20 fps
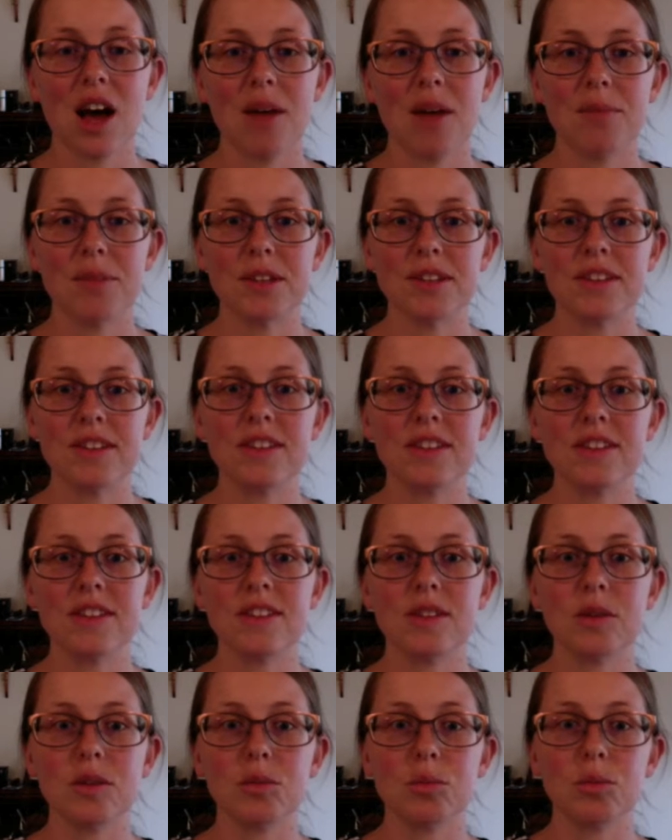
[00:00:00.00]
This
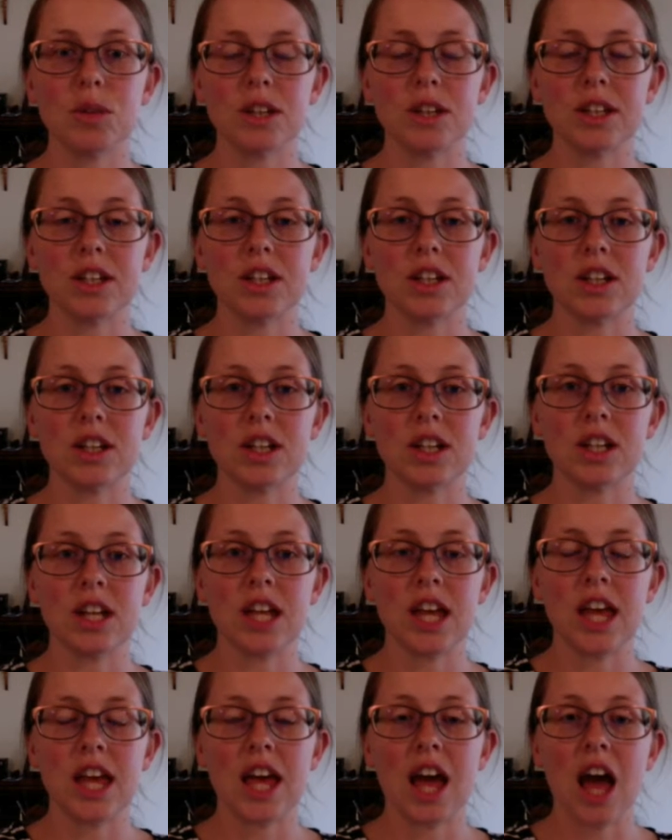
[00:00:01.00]
is really good.
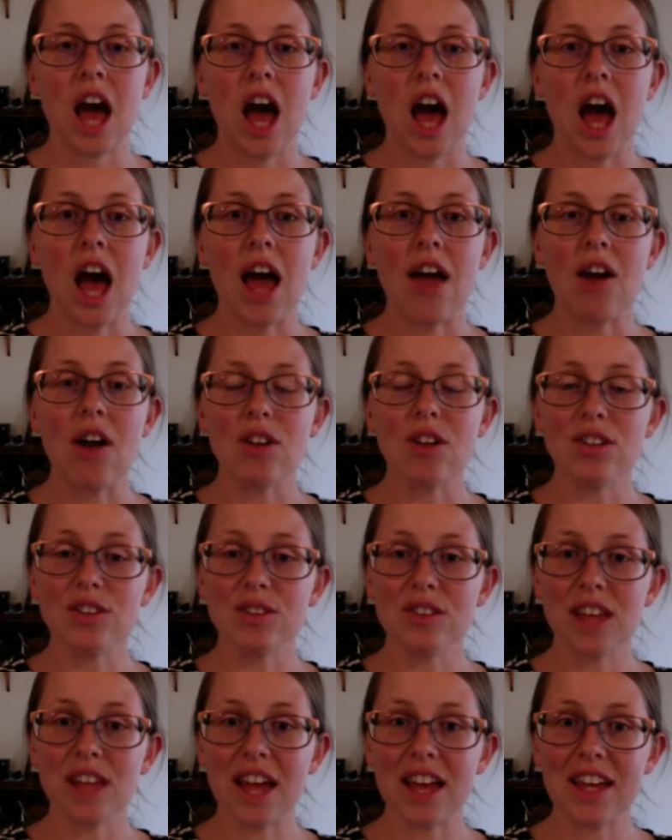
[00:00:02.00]
I
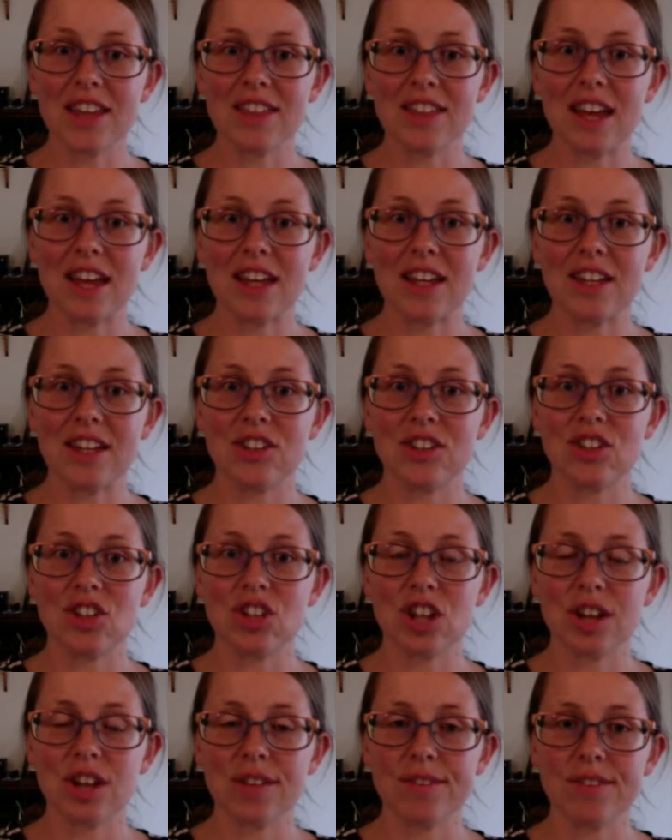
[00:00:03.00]
also like that it's
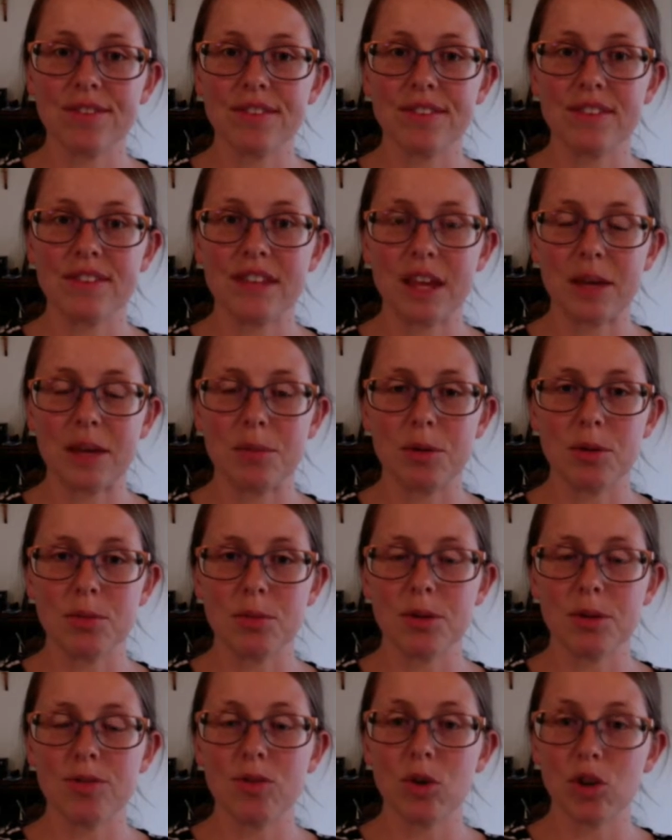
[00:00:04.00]
shelf stable
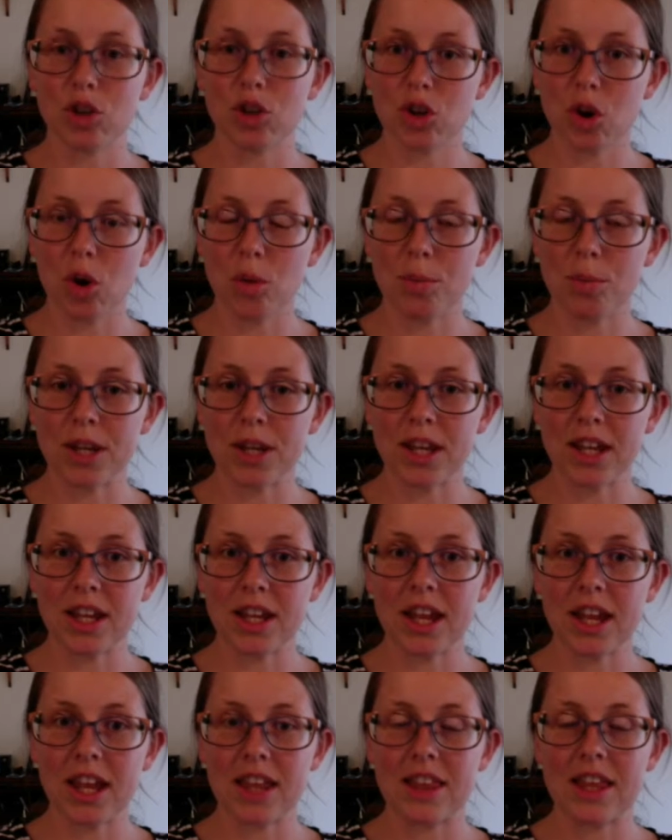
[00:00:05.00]
before you open it,
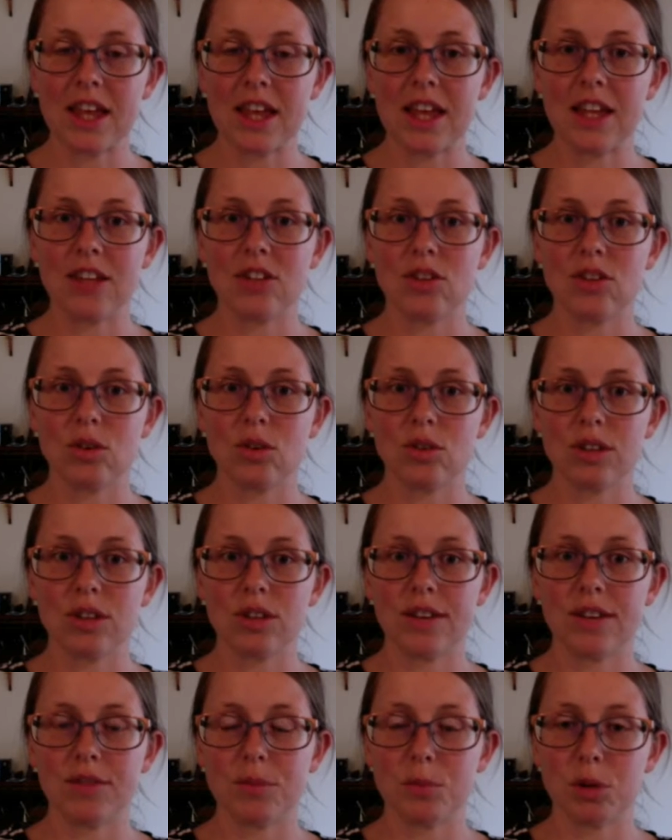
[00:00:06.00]
and then you only
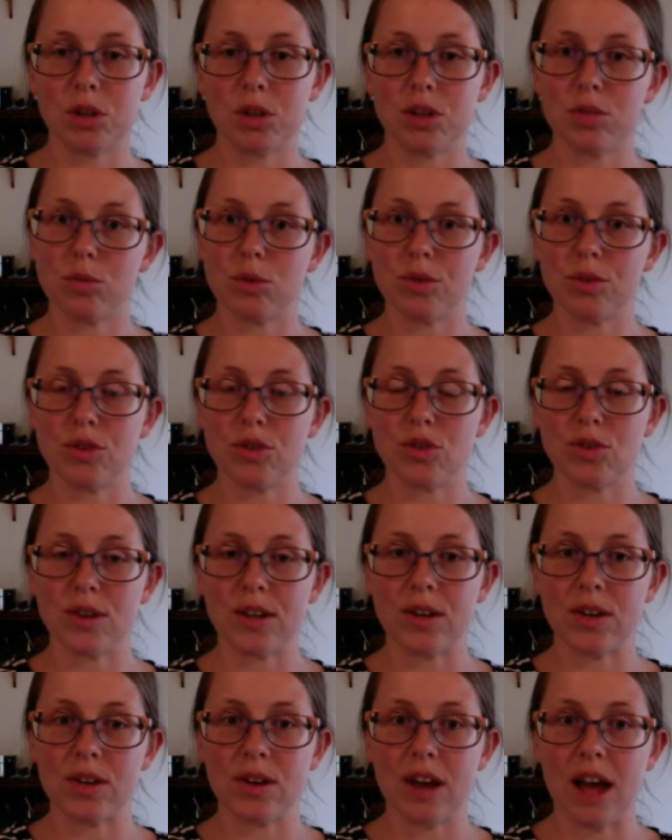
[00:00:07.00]
have to put it in the
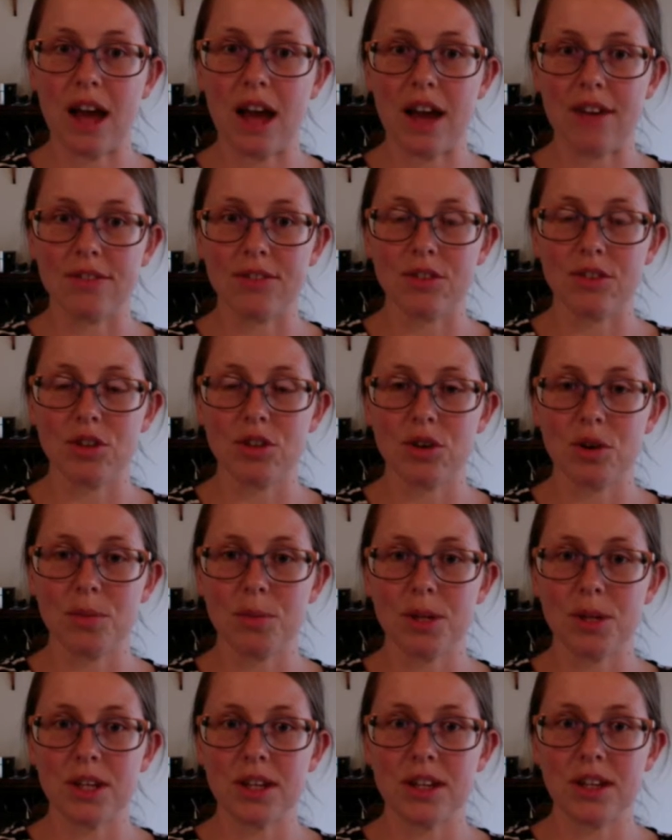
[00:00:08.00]
refrigerator after you
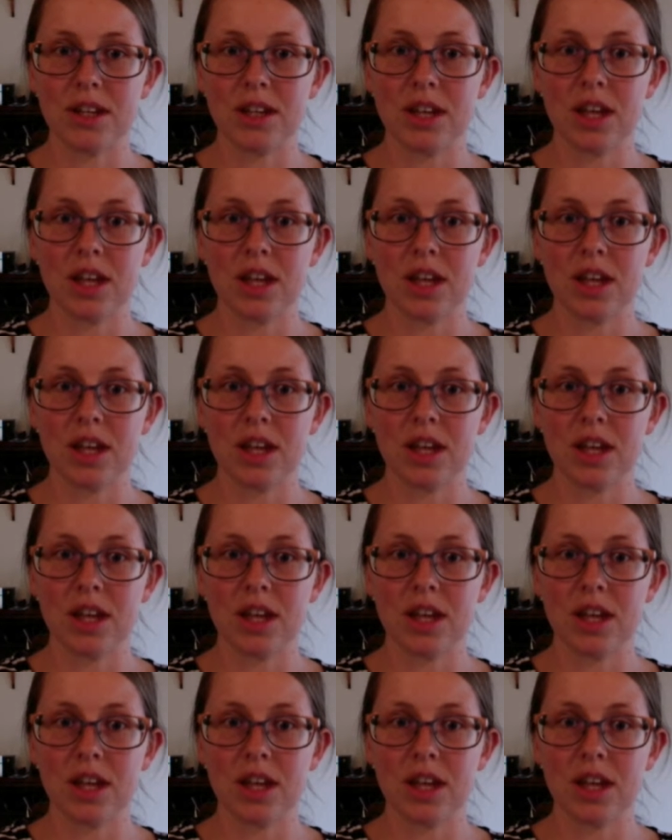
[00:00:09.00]
open it.